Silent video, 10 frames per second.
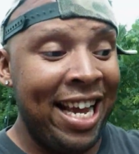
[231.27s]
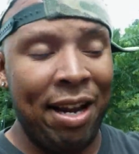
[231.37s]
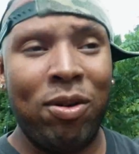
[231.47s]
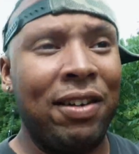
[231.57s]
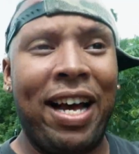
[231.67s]

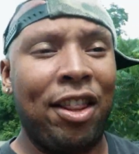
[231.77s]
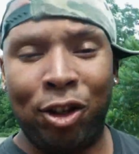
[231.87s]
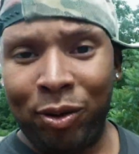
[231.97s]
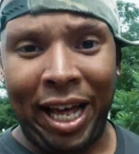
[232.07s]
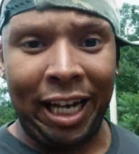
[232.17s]
He wouldn't have
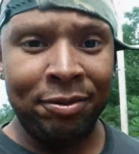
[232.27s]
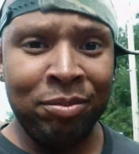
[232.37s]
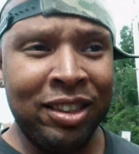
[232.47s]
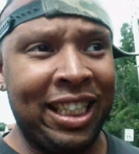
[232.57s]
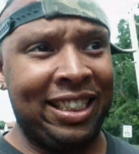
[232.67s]
got through that.
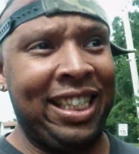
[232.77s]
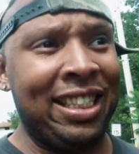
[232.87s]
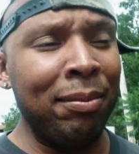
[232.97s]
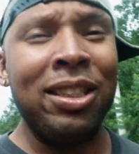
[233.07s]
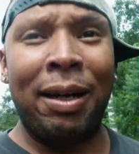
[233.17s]
You see,
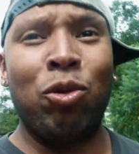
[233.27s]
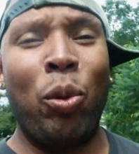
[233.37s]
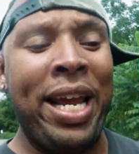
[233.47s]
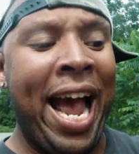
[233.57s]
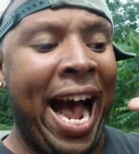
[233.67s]
sometimes
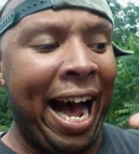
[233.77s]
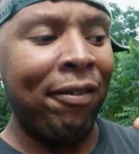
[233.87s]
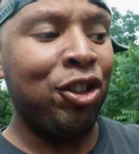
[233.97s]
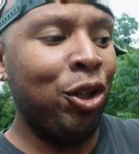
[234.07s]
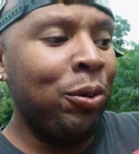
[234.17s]
we
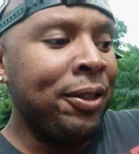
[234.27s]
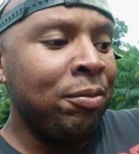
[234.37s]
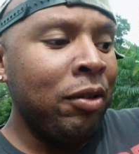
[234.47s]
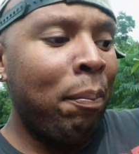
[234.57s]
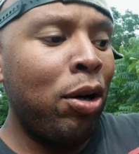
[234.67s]
have to
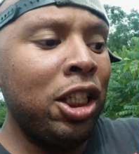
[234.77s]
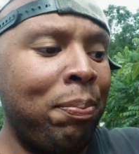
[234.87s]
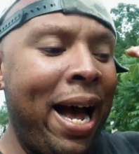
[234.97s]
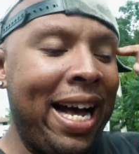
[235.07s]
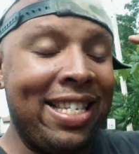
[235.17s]

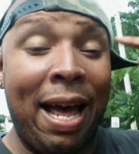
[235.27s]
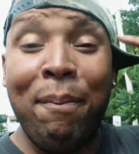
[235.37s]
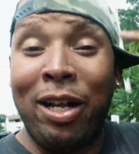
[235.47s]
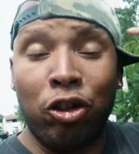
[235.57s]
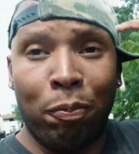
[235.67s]
push past
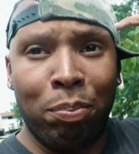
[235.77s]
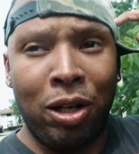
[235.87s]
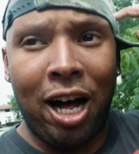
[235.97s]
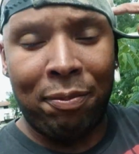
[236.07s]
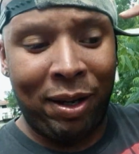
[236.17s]
that mental
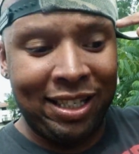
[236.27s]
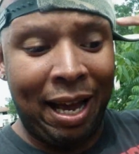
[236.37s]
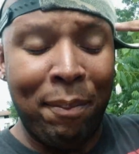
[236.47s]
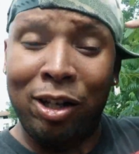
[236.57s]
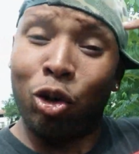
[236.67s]
block, because
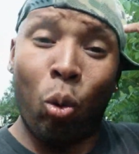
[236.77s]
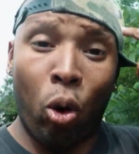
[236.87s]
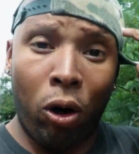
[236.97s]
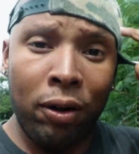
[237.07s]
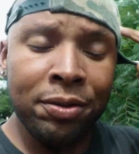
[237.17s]
that mental
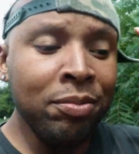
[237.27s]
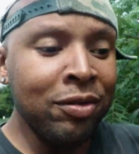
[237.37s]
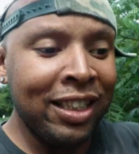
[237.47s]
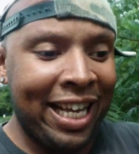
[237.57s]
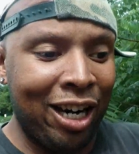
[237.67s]
wall,
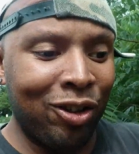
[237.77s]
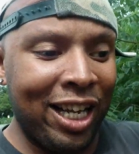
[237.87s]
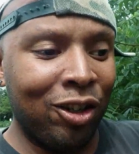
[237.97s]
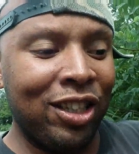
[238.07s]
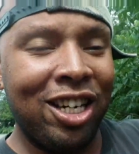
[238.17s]
it'll
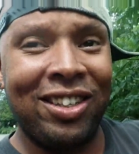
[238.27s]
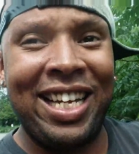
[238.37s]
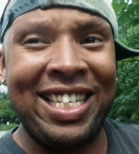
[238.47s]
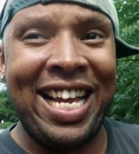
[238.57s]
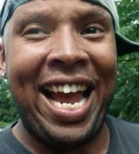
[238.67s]

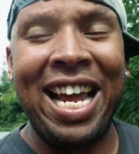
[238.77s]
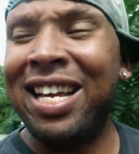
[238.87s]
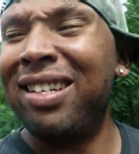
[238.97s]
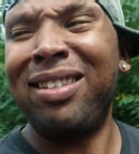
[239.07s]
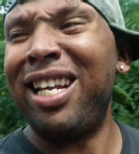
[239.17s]
literally say,
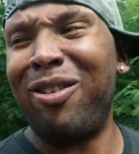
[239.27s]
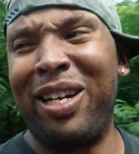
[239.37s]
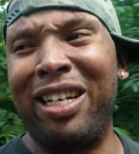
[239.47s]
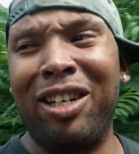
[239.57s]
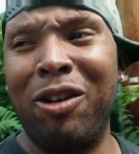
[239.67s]
you don't
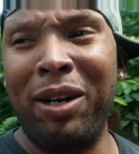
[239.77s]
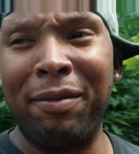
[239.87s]
need to do